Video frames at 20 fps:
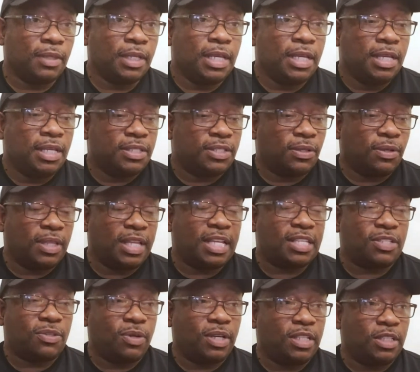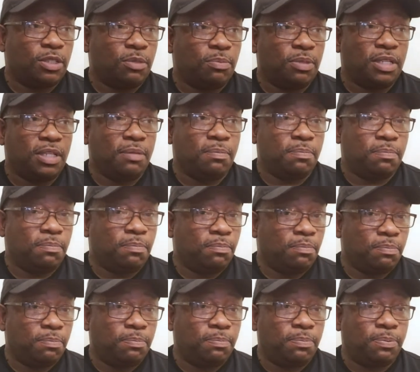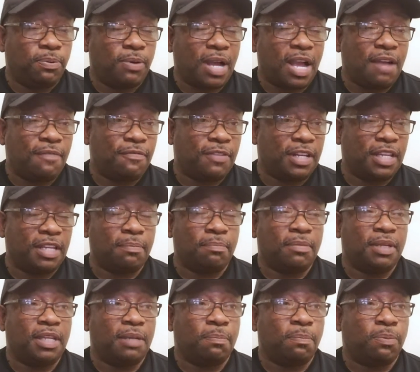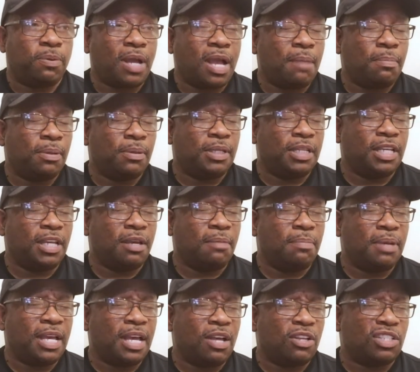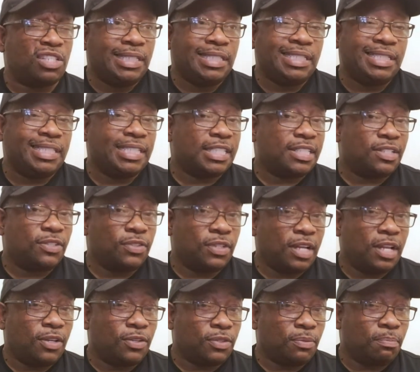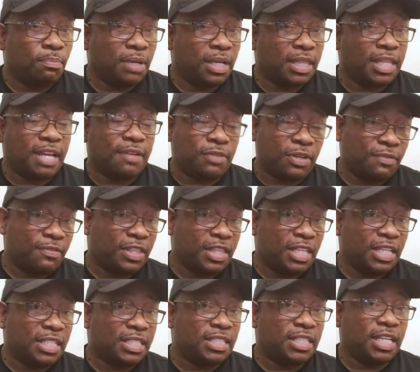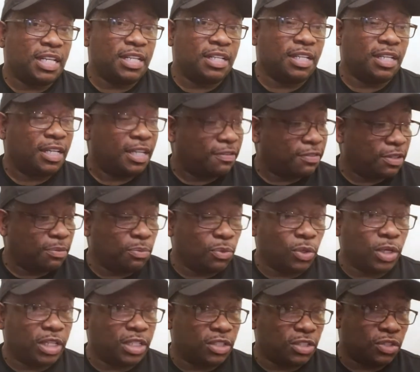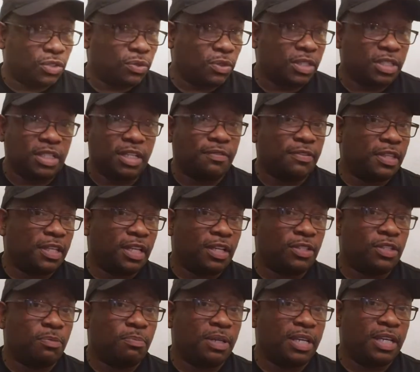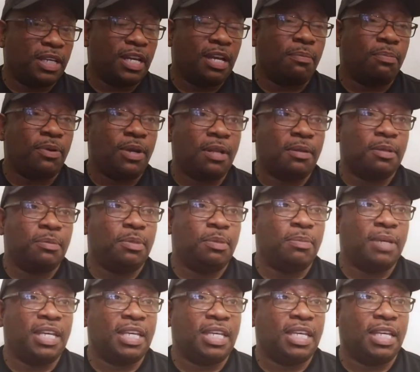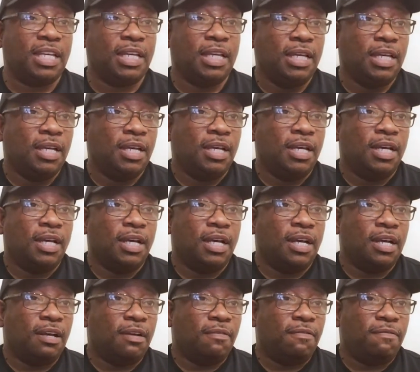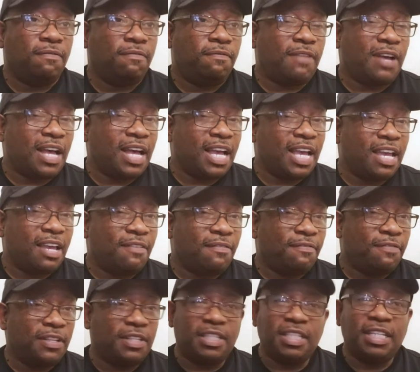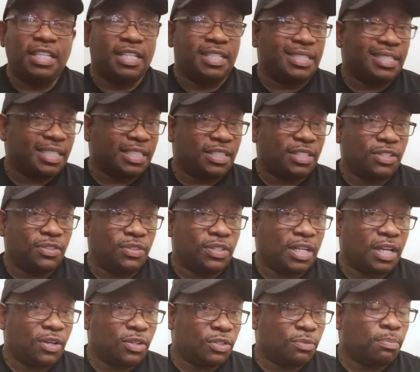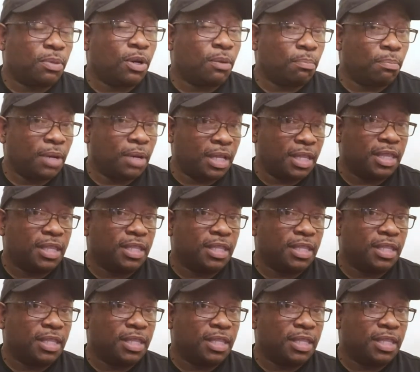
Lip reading: So that's going to be profiting me probably about $600 a month after everything's said and done, after mortgage, insurance, and everything else is paid. I'll probably be making $550 to $600 per month.